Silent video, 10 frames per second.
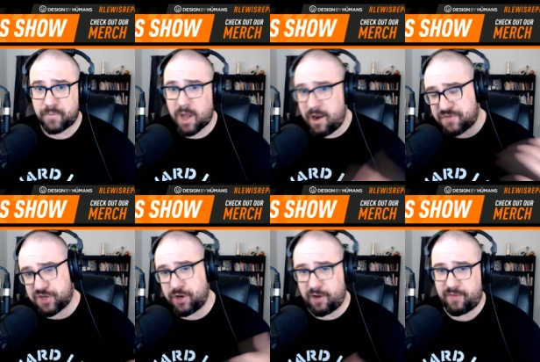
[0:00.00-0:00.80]
Enough's
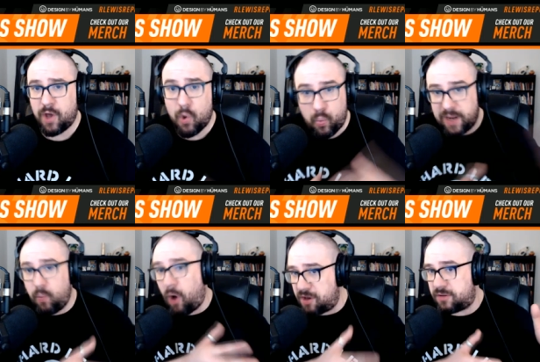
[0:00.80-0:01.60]
enough. We
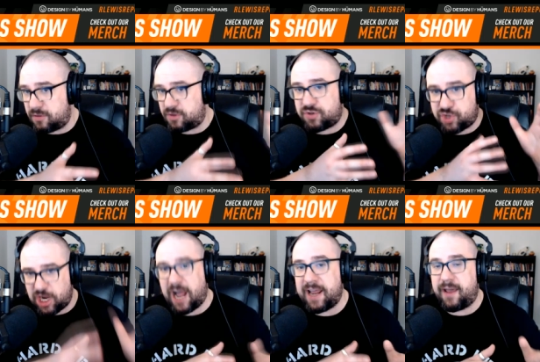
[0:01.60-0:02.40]
want
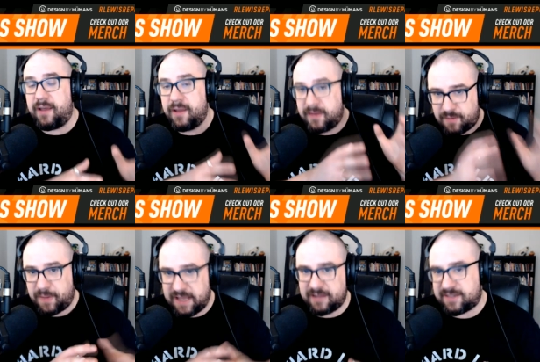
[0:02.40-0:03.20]
China to
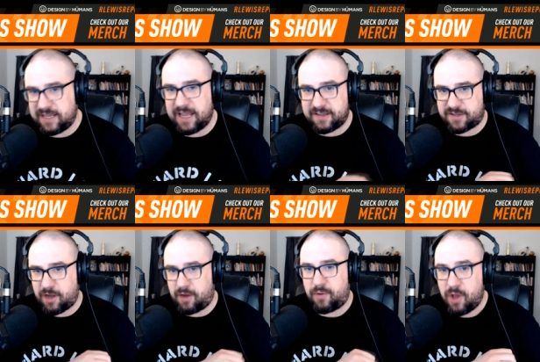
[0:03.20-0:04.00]
be in
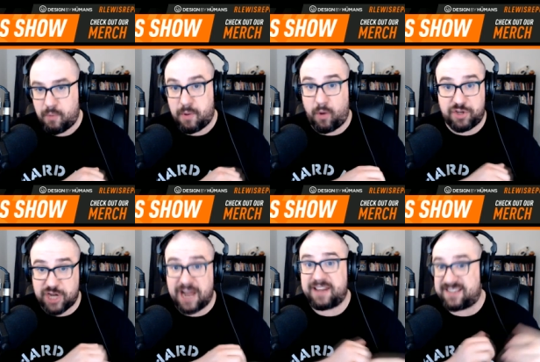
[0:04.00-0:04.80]
CSGO. We want
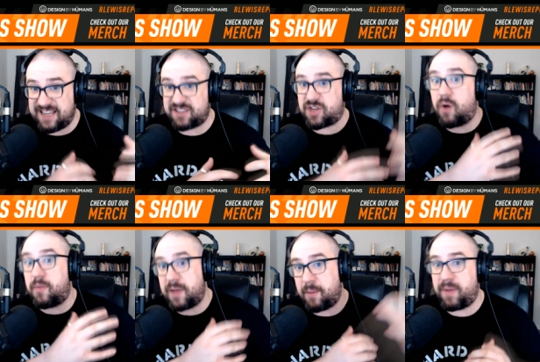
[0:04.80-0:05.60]
Chinese CSGO to
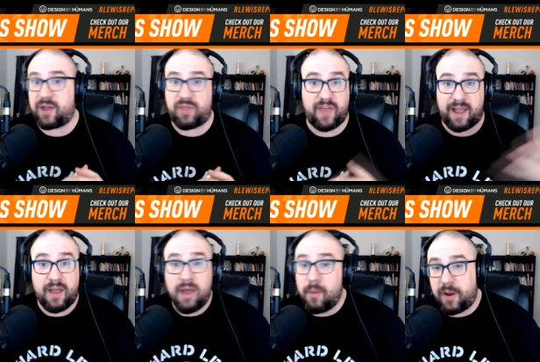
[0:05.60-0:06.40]
be a big thing.
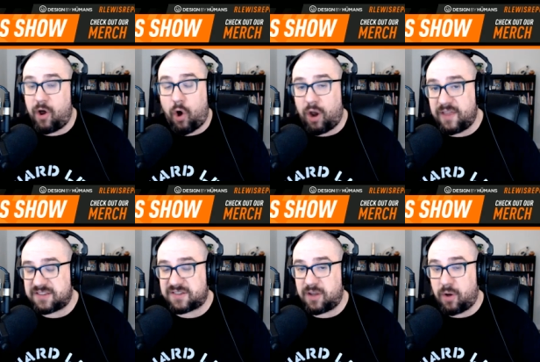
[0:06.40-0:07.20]
But all of
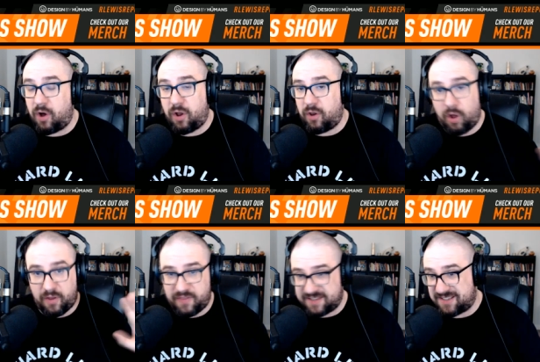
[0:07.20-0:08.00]
this do all, all
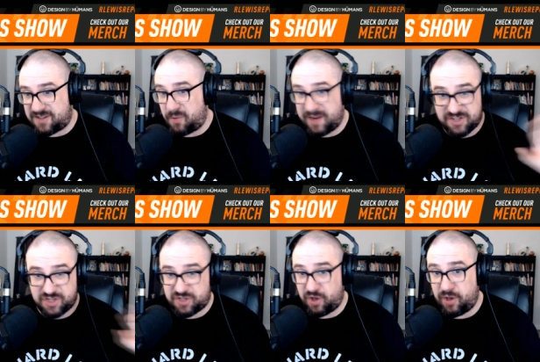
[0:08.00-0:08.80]
of this is doing is
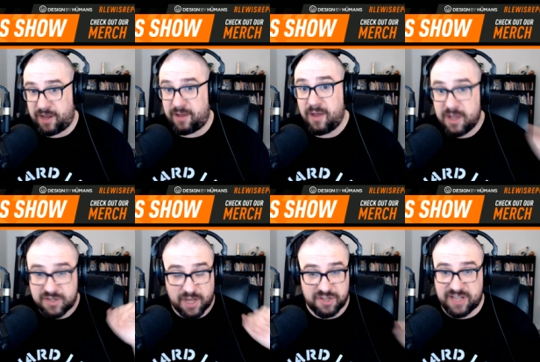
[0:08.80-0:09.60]
just hurting it. It's
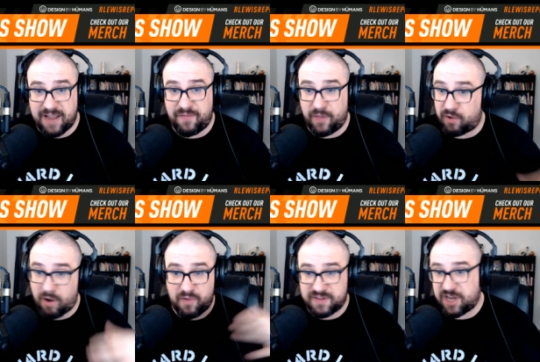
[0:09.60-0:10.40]
gonna stifle the
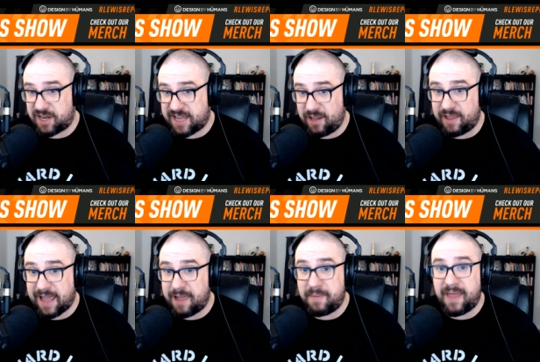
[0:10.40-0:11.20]
growth. It's gonna kill the
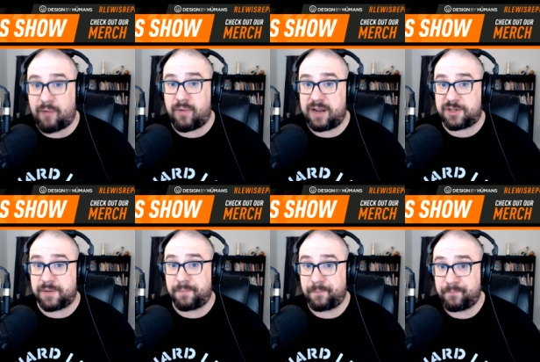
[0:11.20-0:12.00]
game in that region.